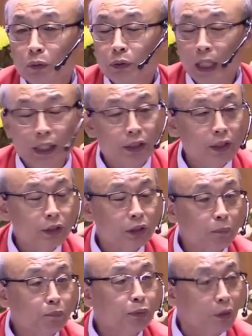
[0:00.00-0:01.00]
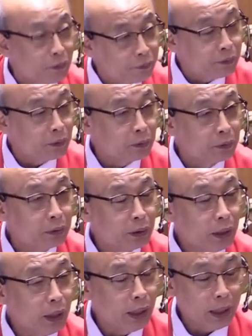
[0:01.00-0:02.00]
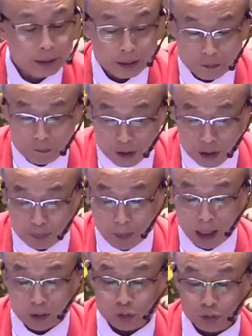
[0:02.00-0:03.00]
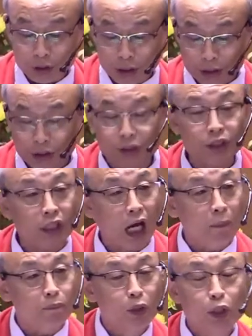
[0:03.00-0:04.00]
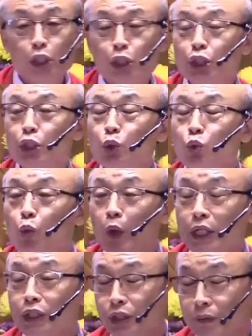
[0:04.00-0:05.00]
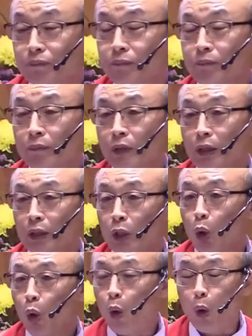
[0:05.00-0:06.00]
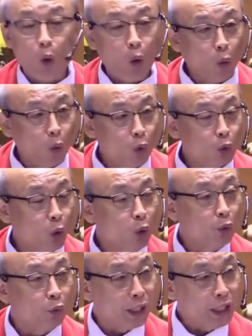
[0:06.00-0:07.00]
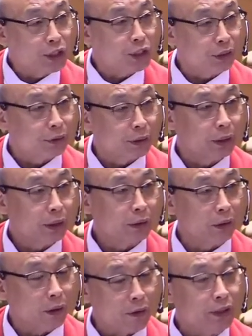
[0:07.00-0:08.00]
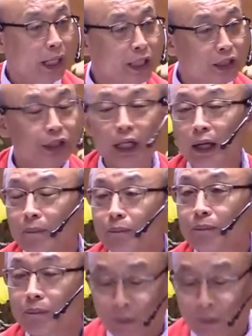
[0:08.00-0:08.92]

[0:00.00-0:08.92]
That is a prayer and a response to this tough situation. Whole congregation, you know, against them.